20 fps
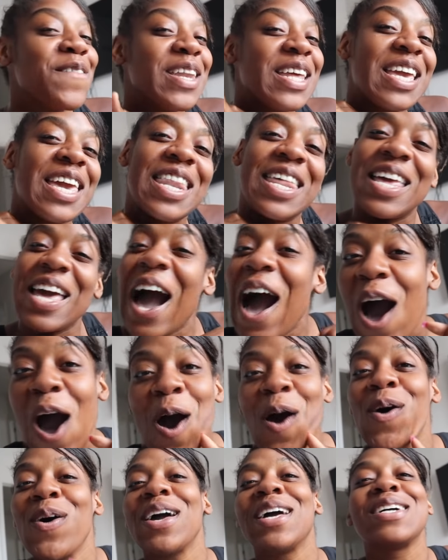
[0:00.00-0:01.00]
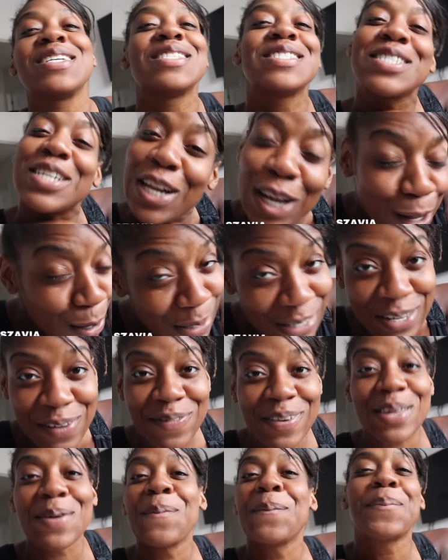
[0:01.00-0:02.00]
finna get it all
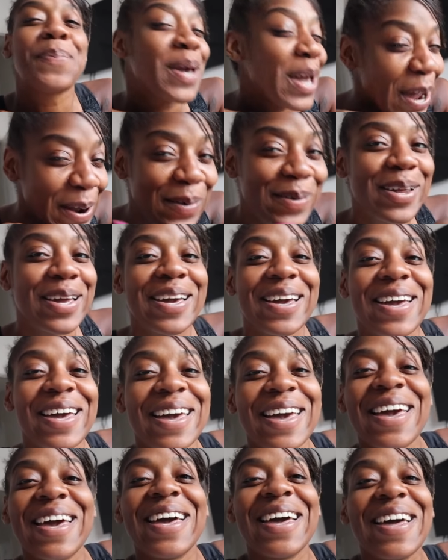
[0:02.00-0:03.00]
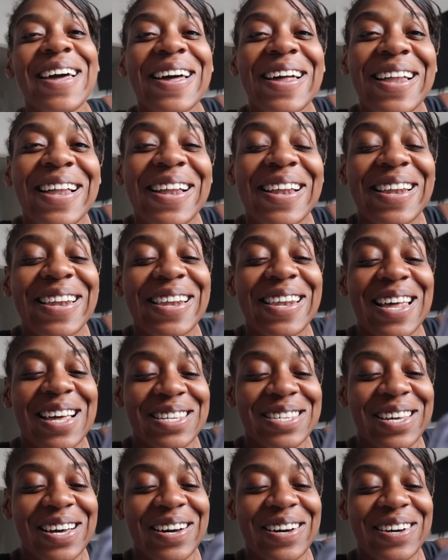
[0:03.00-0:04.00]
exclusively, period.
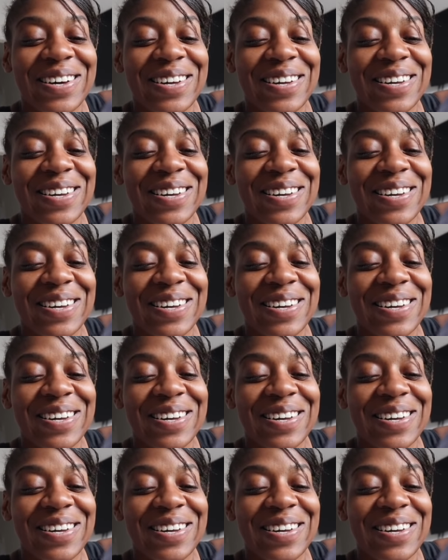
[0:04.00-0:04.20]
Let's go.